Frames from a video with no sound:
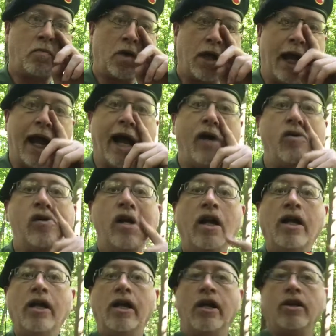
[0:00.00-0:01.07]
Now,
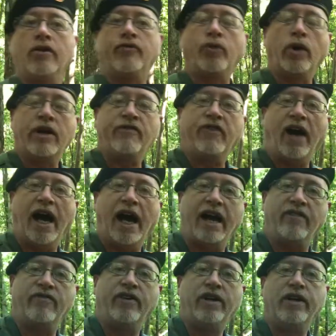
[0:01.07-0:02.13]
the
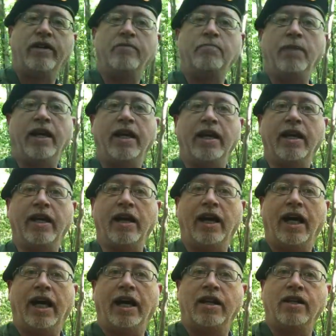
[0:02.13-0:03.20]
45 being
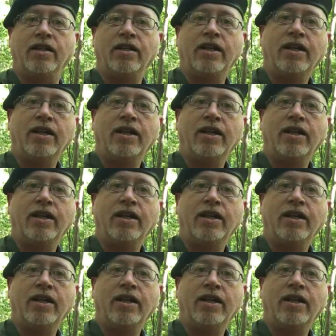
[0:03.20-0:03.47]
the